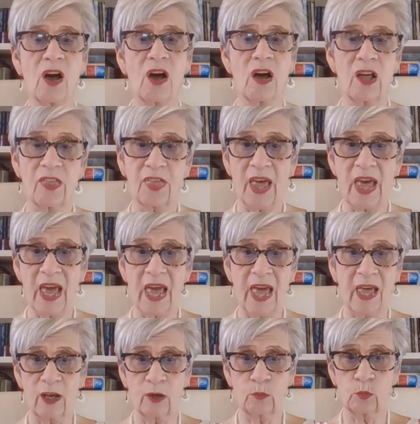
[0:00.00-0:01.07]
earth,
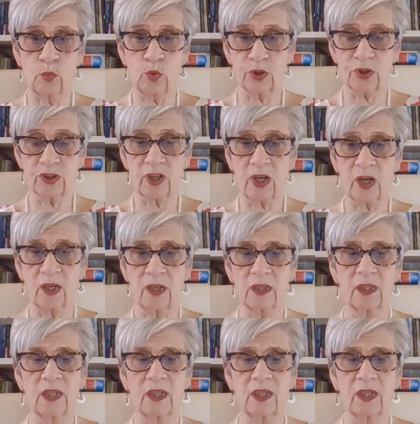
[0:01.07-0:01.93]
air and water,